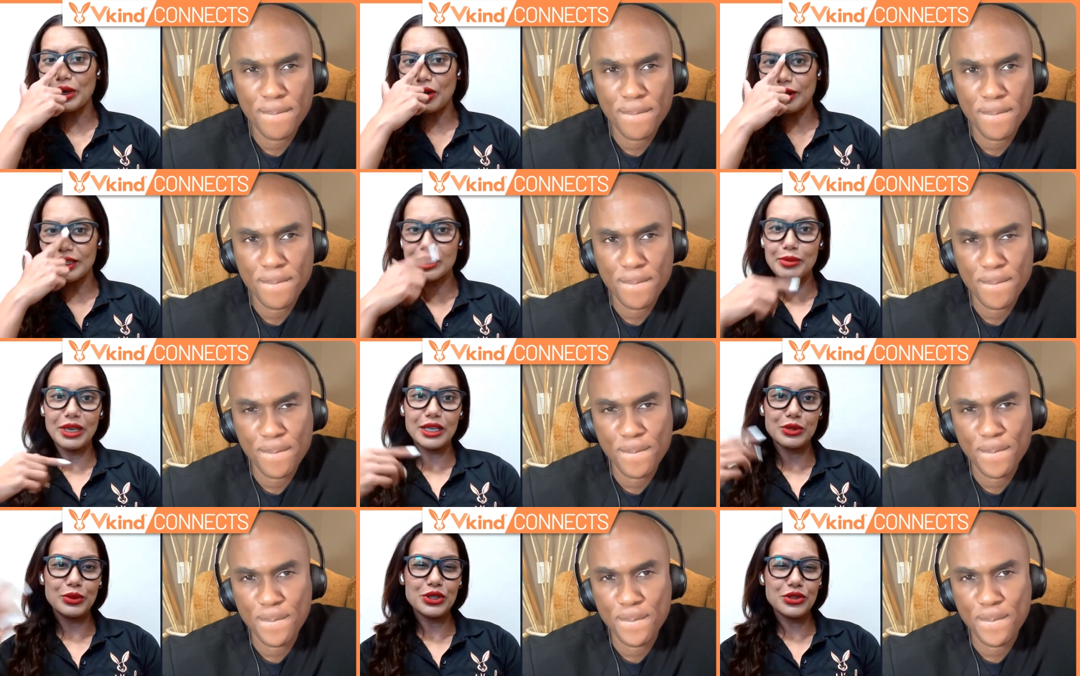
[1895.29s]
Speaker 1: this because we're
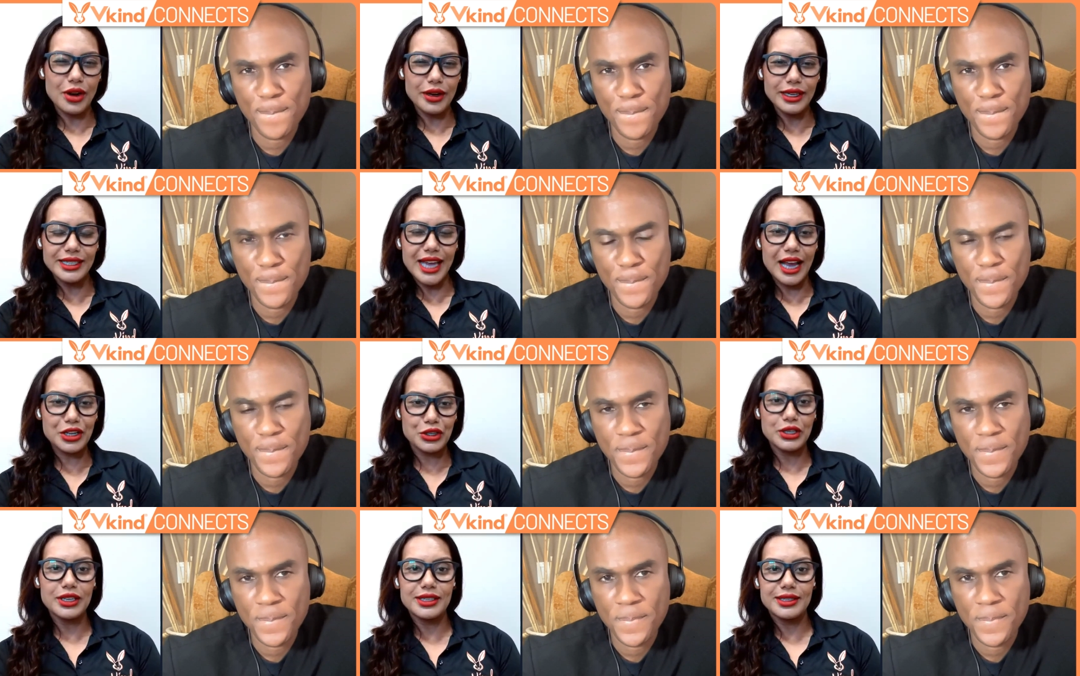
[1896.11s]
starting to actually
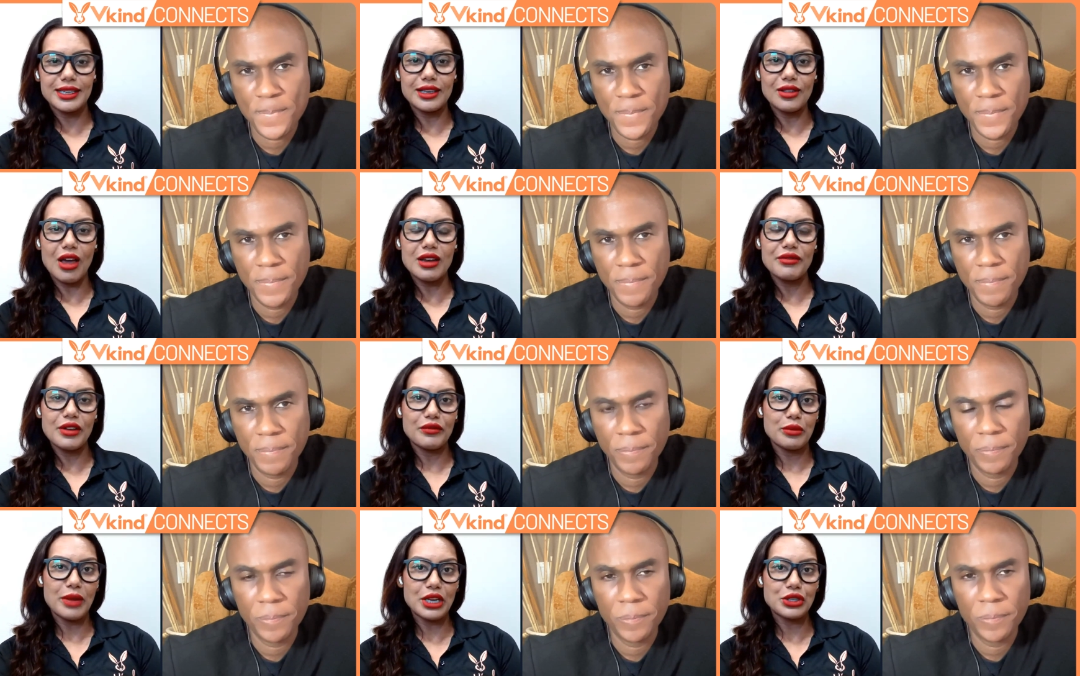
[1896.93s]
see a lot of
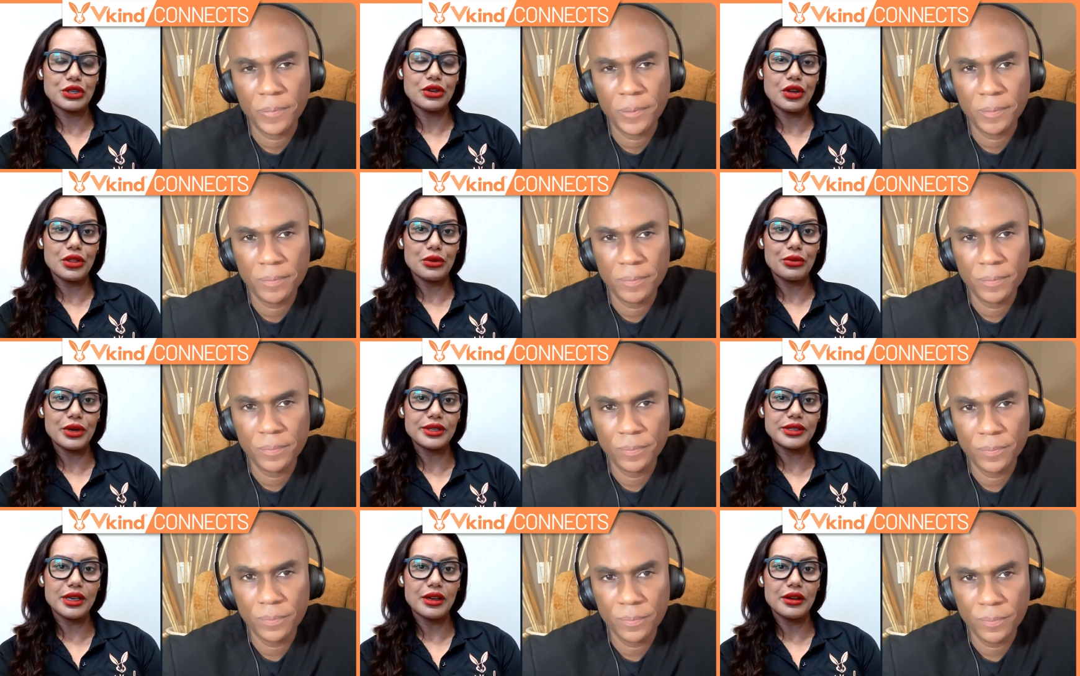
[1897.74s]
information on the risk
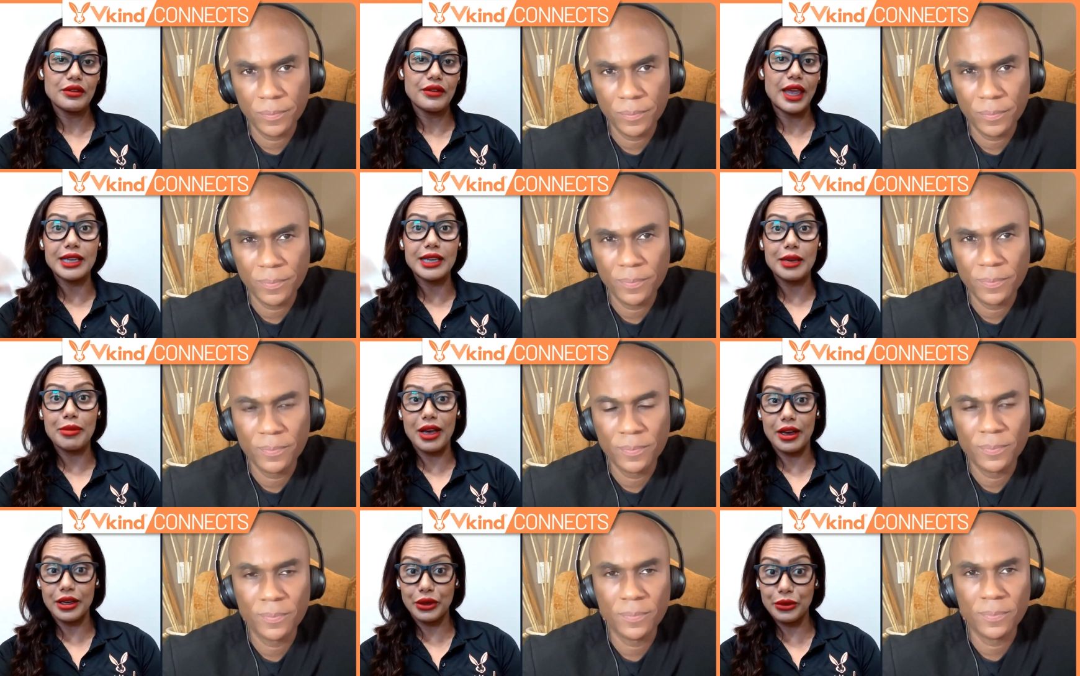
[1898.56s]
of
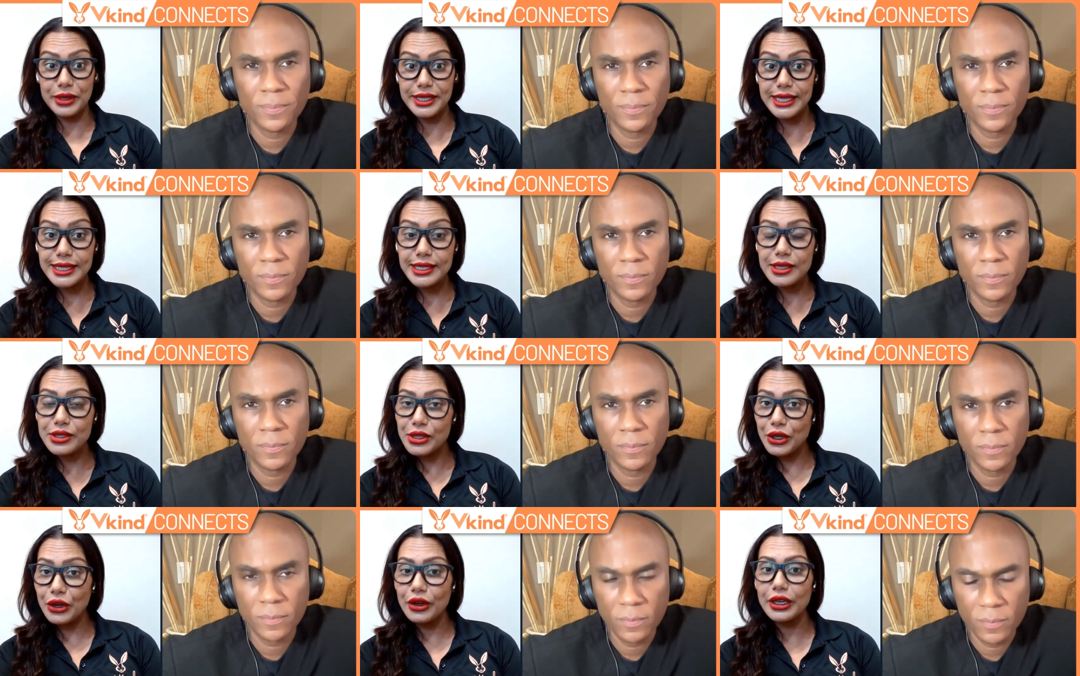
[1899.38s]
antibiotic resistance
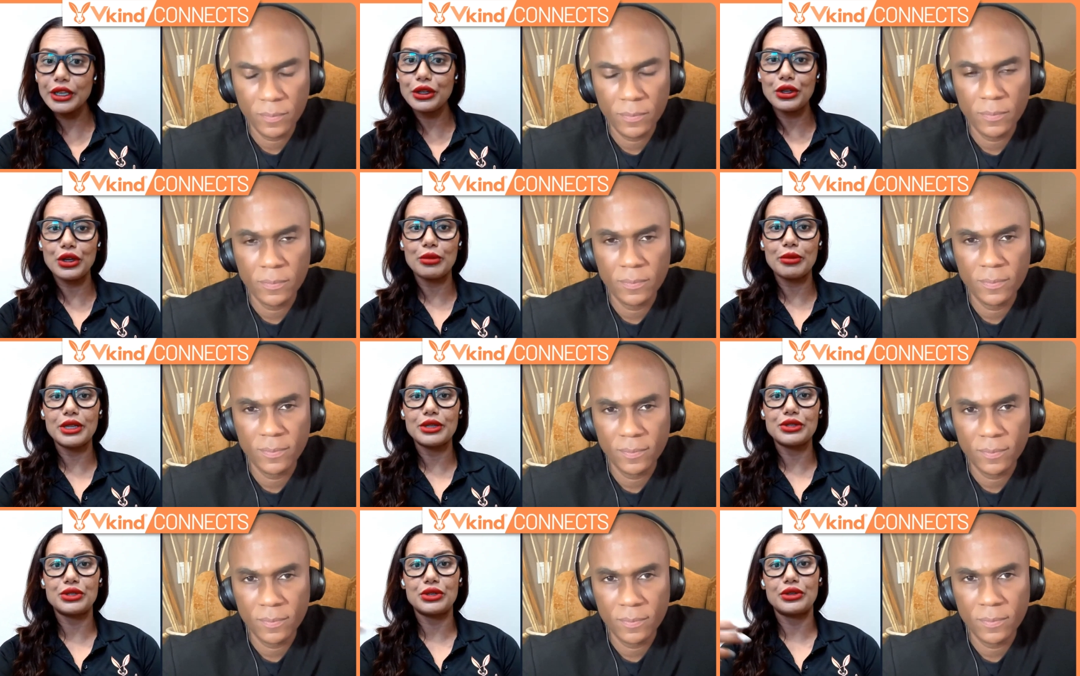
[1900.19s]
occurring in humans
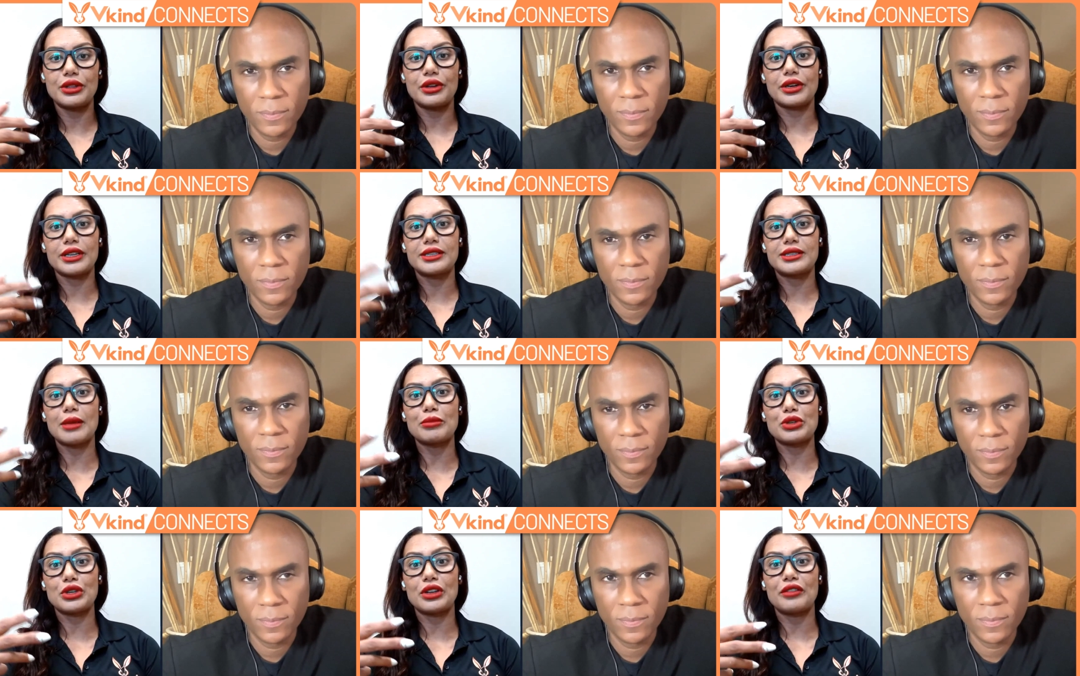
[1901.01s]
due to their consumption
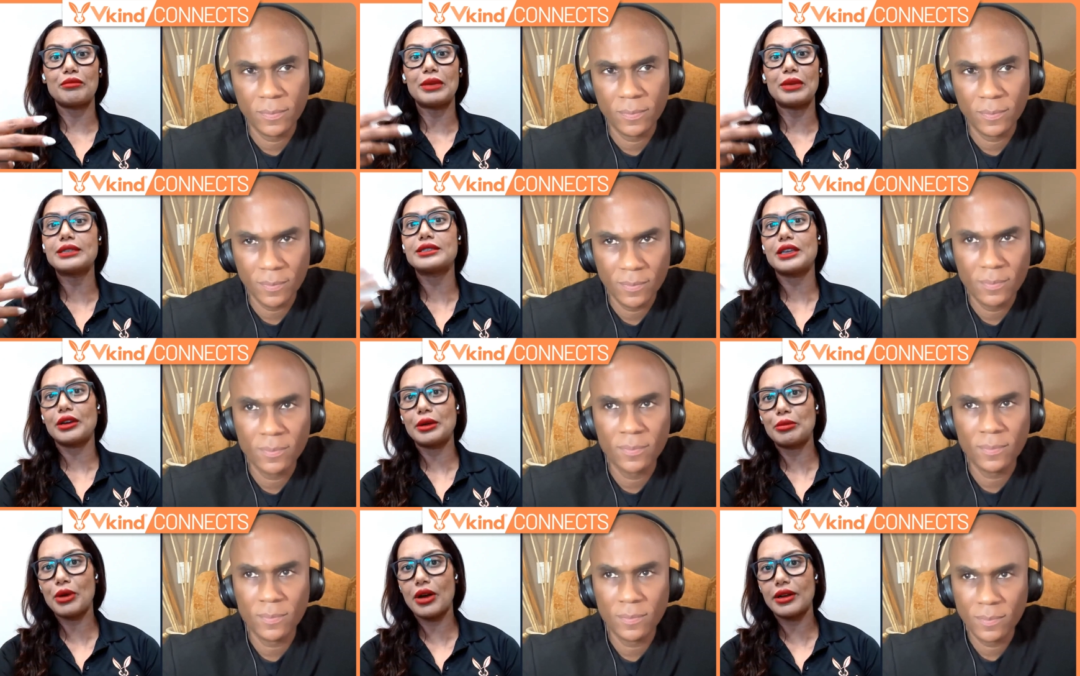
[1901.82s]
of meat and dairy
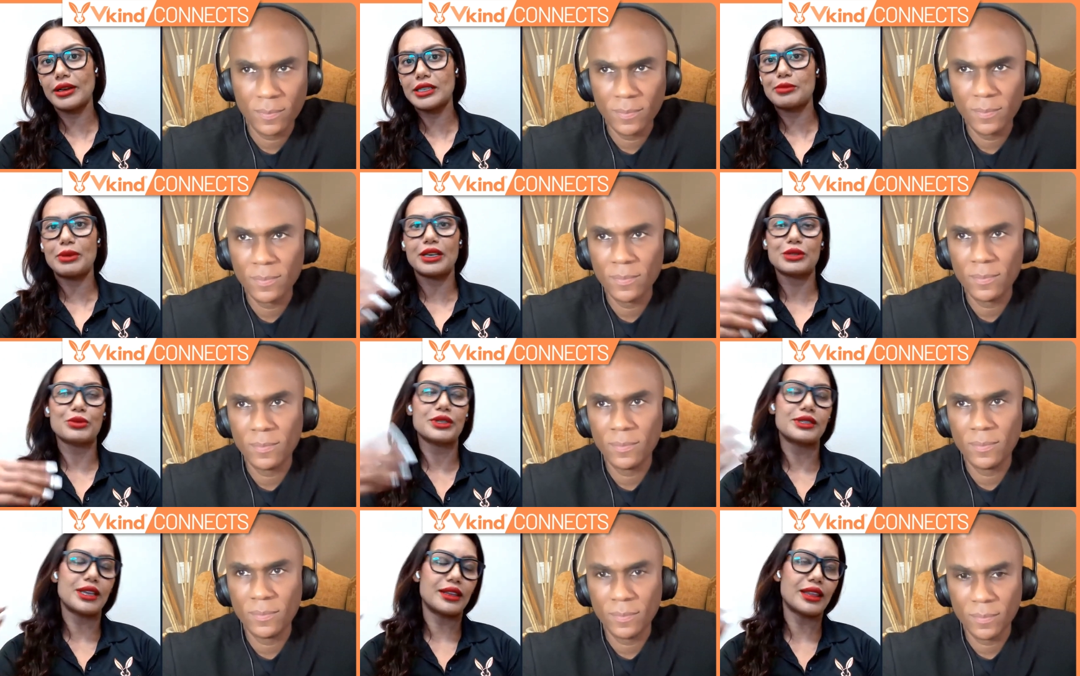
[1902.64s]
products because we're seeing
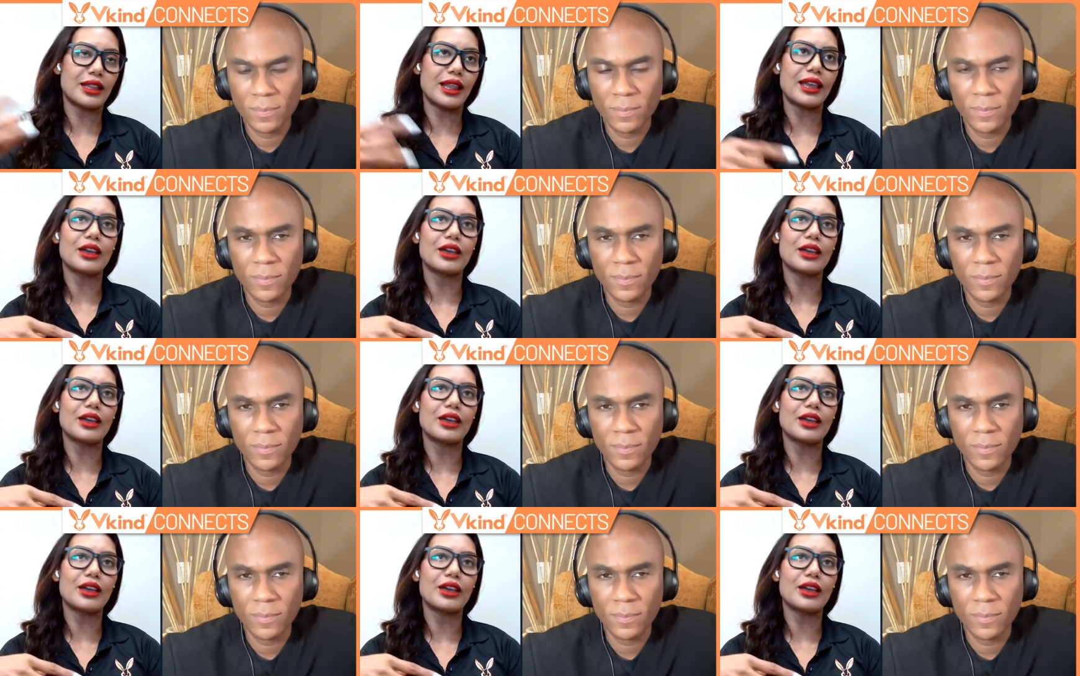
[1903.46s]
that like